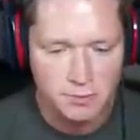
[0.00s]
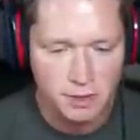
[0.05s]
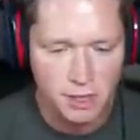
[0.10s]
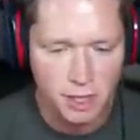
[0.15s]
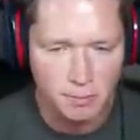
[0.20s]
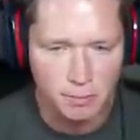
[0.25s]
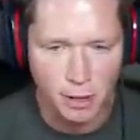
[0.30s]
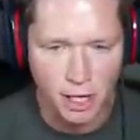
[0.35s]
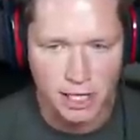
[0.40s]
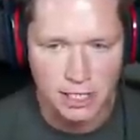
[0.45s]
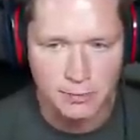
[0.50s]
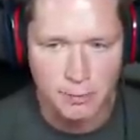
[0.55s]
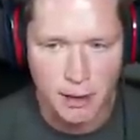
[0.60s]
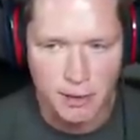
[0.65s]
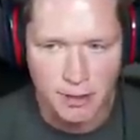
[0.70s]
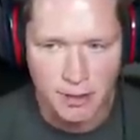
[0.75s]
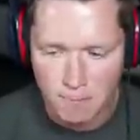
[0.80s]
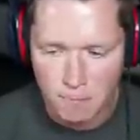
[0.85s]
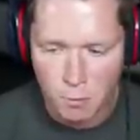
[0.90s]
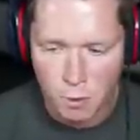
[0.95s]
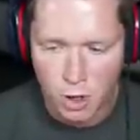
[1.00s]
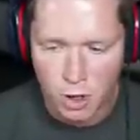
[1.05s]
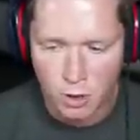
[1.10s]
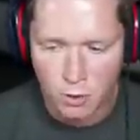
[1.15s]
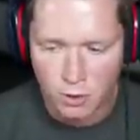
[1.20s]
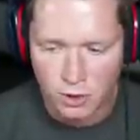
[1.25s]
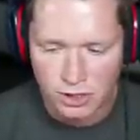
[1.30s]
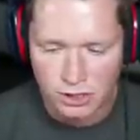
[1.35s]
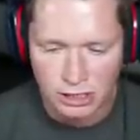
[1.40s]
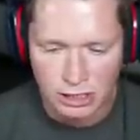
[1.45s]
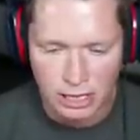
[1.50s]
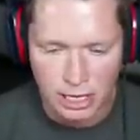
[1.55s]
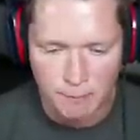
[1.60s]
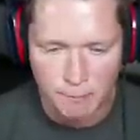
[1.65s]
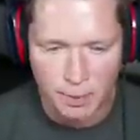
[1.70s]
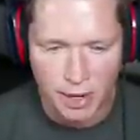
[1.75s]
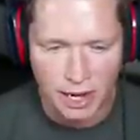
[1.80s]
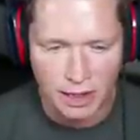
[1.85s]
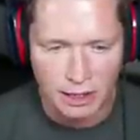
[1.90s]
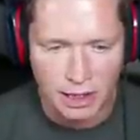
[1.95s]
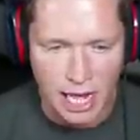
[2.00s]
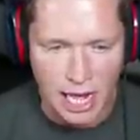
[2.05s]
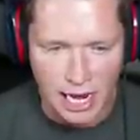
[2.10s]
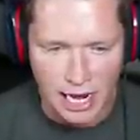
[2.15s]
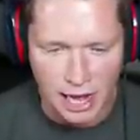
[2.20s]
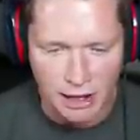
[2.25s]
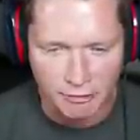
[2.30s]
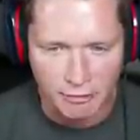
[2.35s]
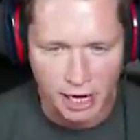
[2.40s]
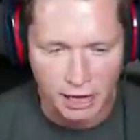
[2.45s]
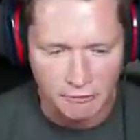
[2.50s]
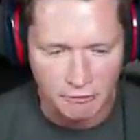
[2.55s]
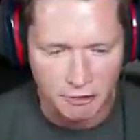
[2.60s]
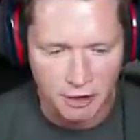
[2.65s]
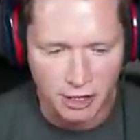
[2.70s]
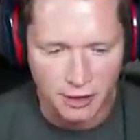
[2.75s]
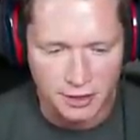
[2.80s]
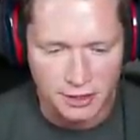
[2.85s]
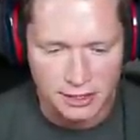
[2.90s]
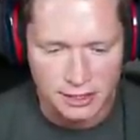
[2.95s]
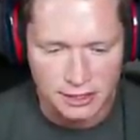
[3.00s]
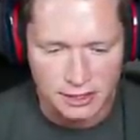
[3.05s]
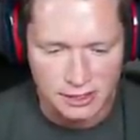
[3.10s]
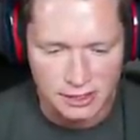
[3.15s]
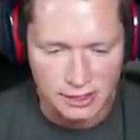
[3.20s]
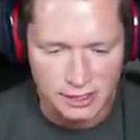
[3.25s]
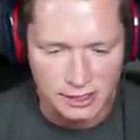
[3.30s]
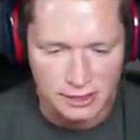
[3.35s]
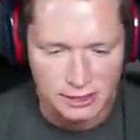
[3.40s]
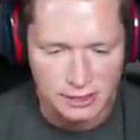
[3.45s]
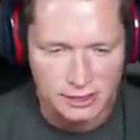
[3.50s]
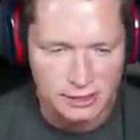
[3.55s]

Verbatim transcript: Good plays, baby. We're still up by a lot. I've got a feeling this is